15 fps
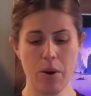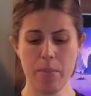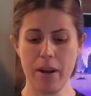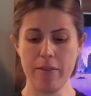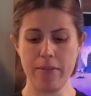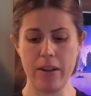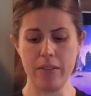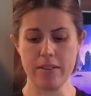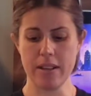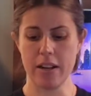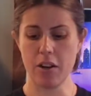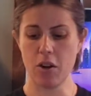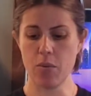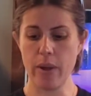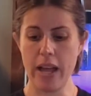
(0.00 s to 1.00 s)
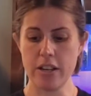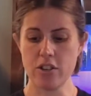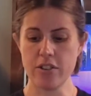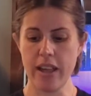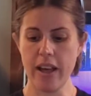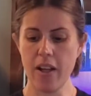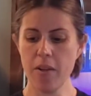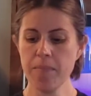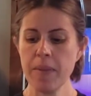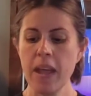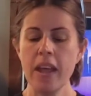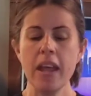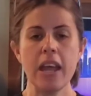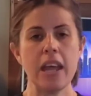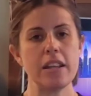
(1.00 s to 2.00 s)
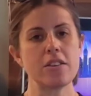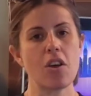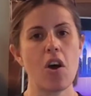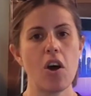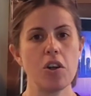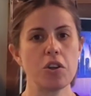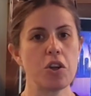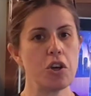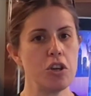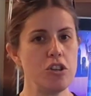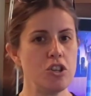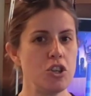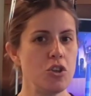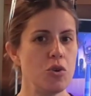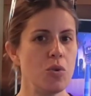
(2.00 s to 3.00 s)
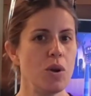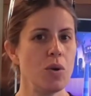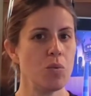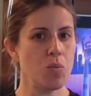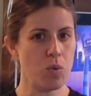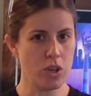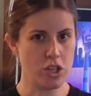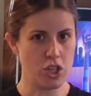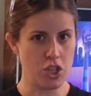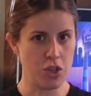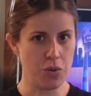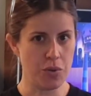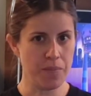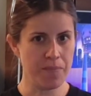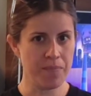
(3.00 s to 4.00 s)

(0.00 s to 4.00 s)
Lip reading: anywhere, but I found this at a garage sale. It's called Could You, Would You?